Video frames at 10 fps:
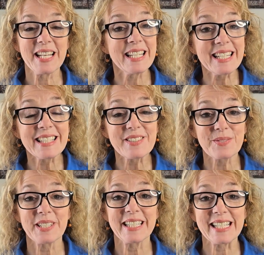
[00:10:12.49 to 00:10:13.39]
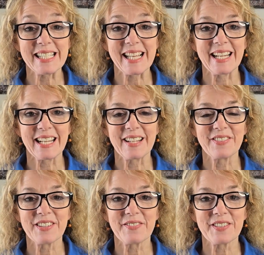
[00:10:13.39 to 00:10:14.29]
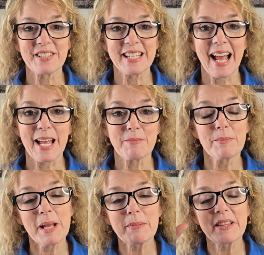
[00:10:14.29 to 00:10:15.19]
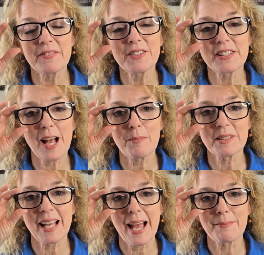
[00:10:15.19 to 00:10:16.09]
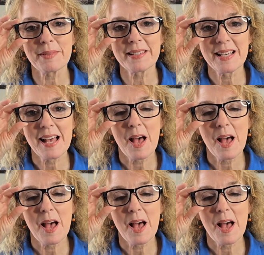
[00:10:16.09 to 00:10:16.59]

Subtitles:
And it is really exciting for the first time, or maybe the first couple times.